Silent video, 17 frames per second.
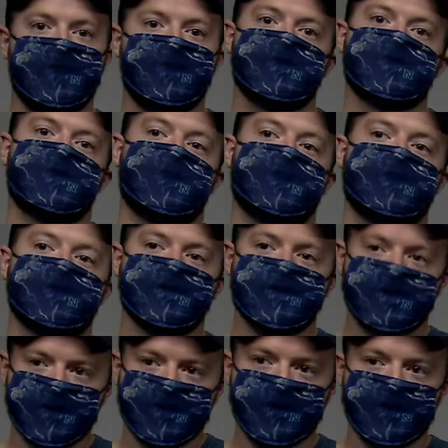So I can
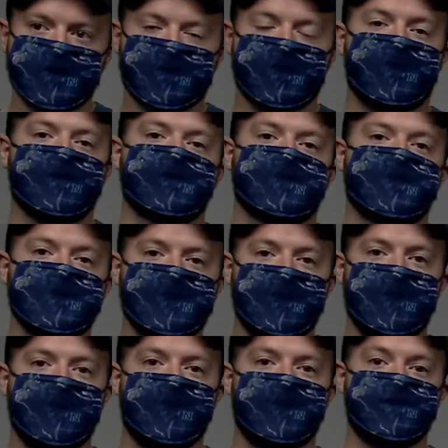do what's called a
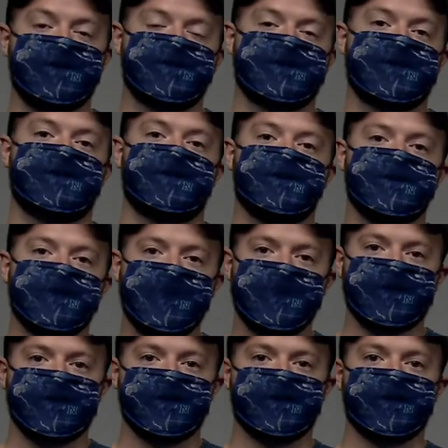scan using the
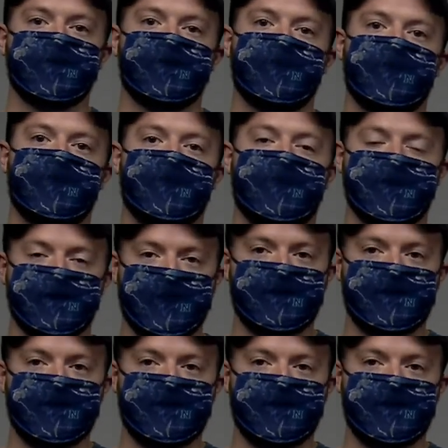menu on my